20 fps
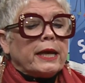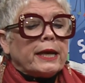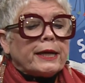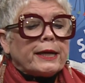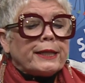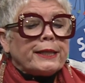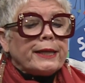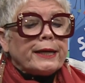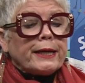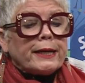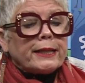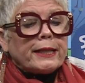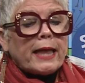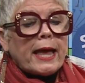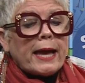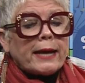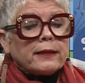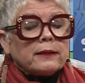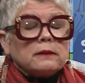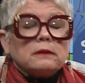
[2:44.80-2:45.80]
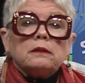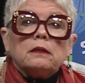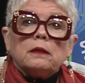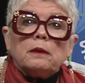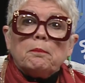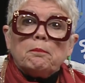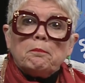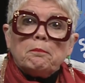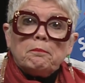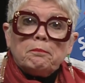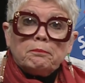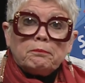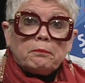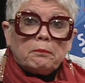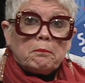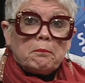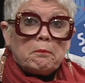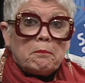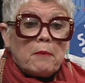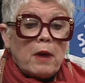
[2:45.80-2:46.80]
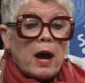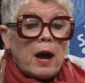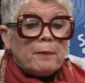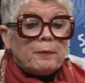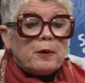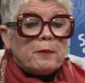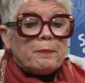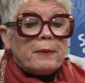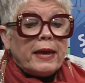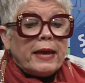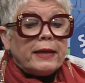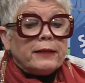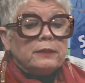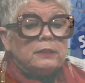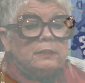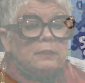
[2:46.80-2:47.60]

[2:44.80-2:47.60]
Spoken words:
Click, clack. Mama made